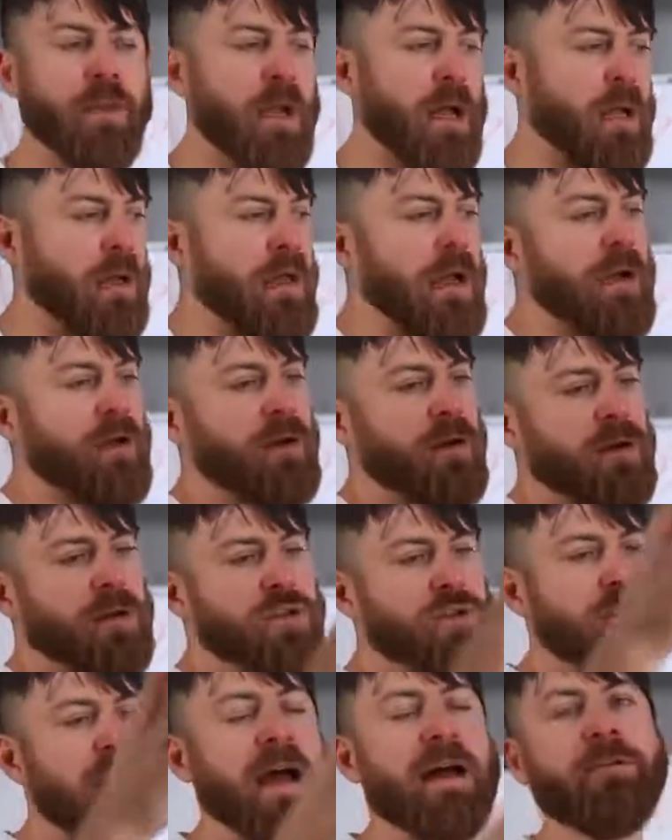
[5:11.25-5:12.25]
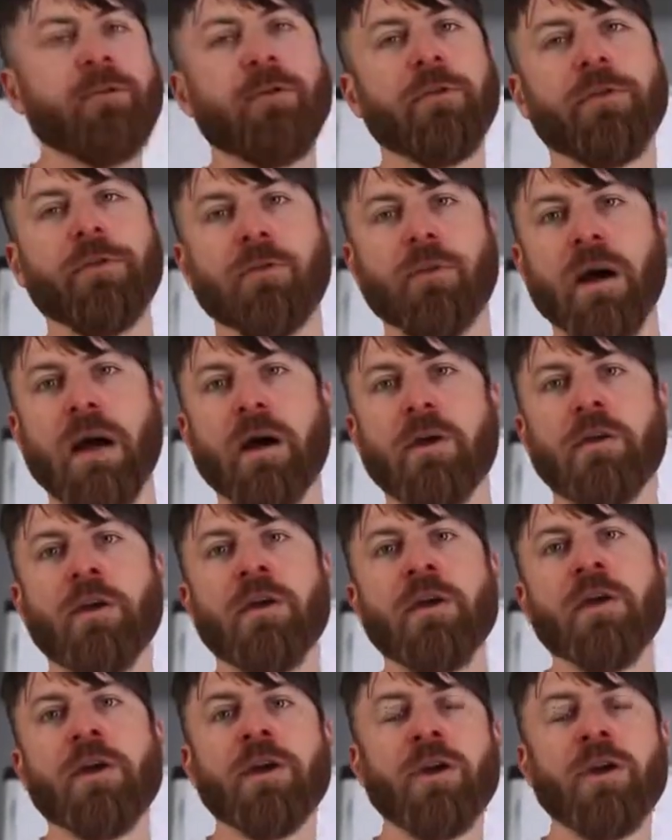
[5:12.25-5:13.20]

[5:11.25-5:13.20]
allow you to travel throughout,